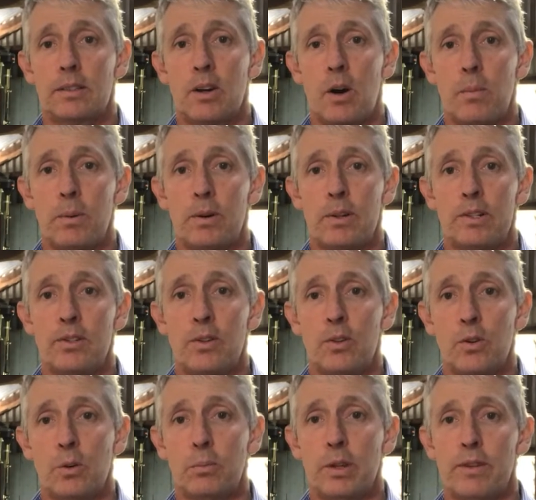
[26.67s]
Copper is
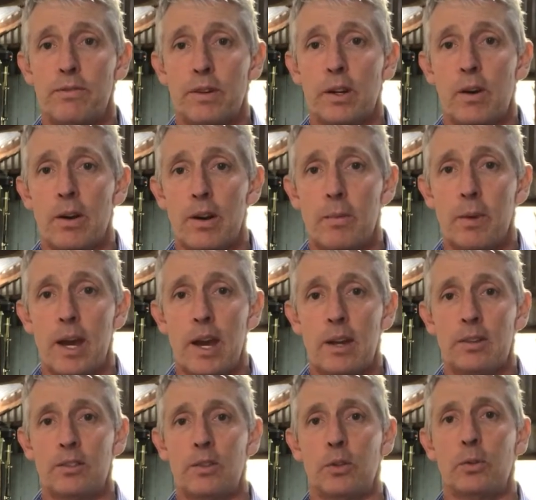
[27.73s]
normally forgotten about
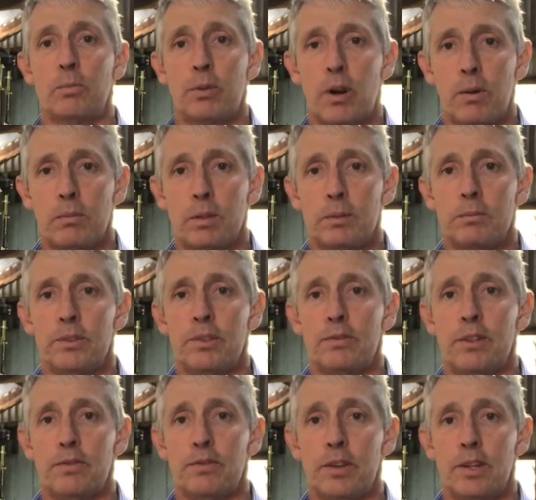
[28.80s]
until problems of
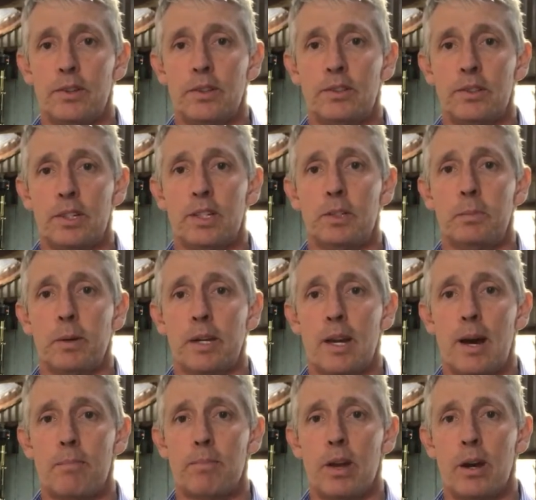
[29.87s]
deficiencies
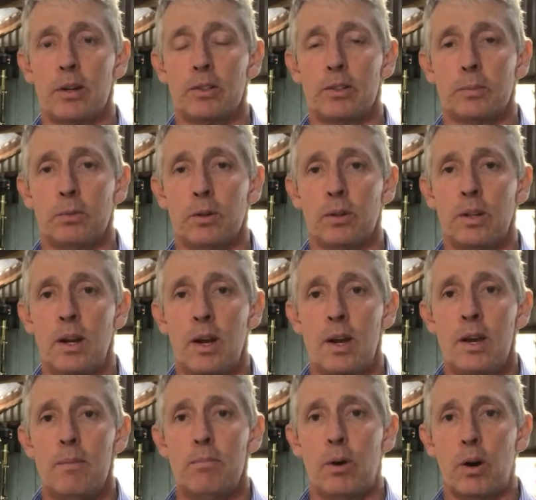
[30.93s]
become noticeable.
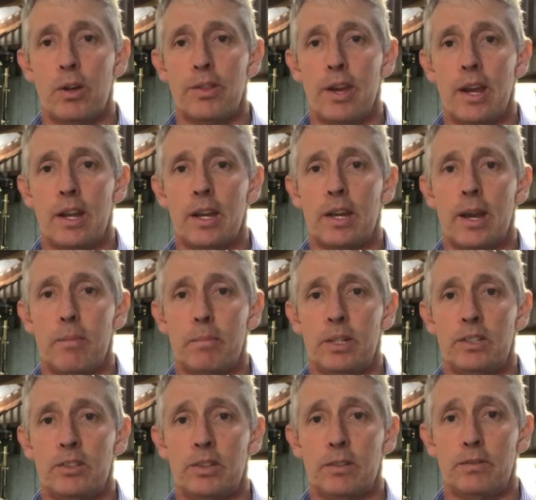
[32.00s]
By then, it can be
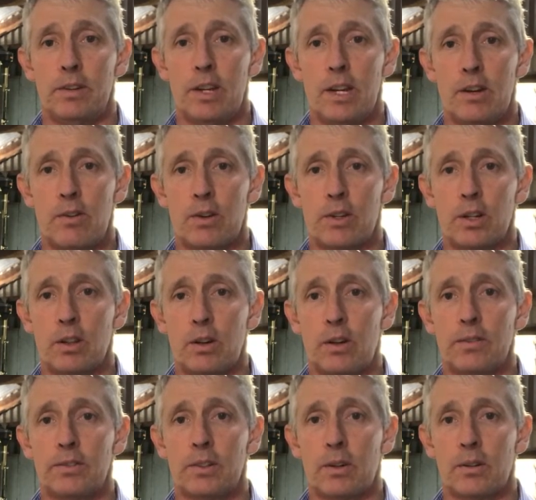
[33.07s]
severe on your
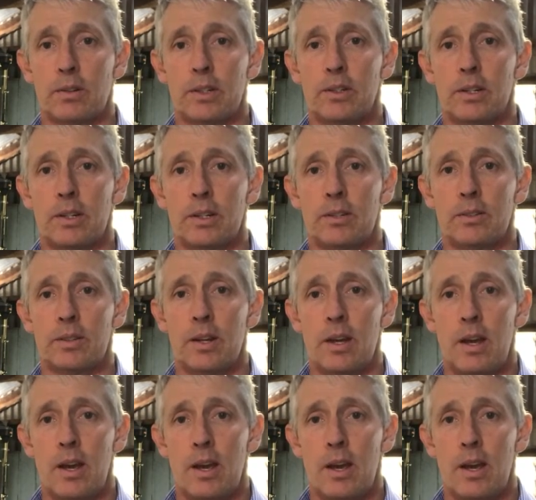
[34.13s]
livestock returns.